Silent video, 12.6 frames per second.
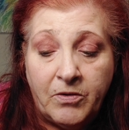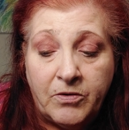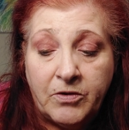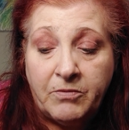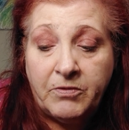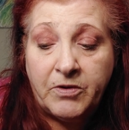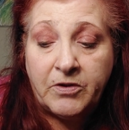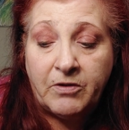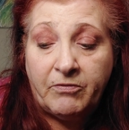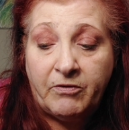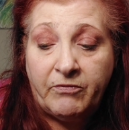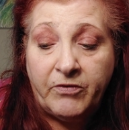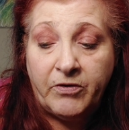Some of the
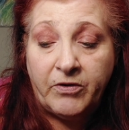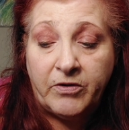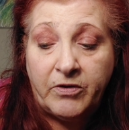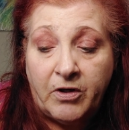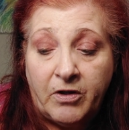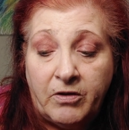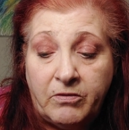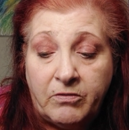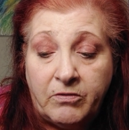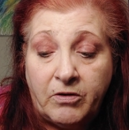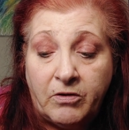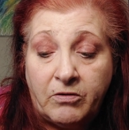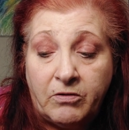stuff I feel is done
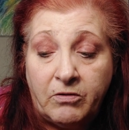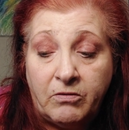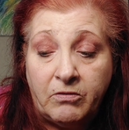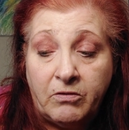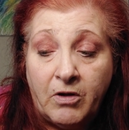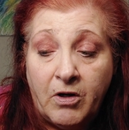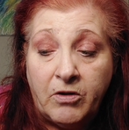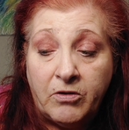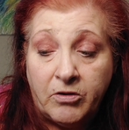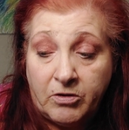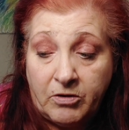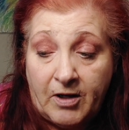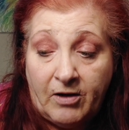just
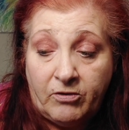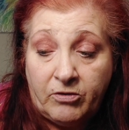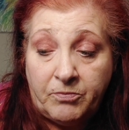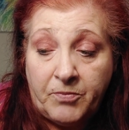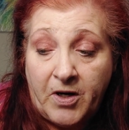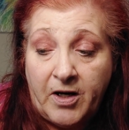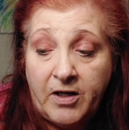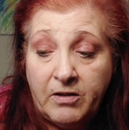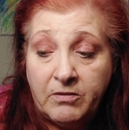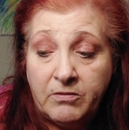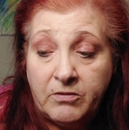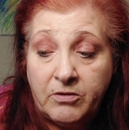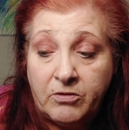just out of spite,
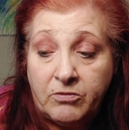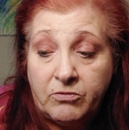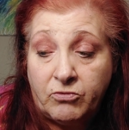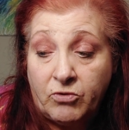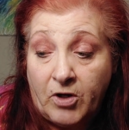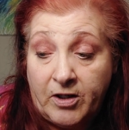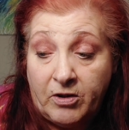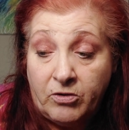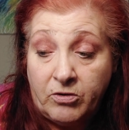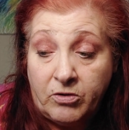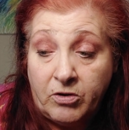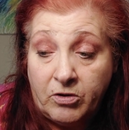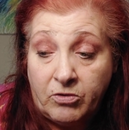just try to, to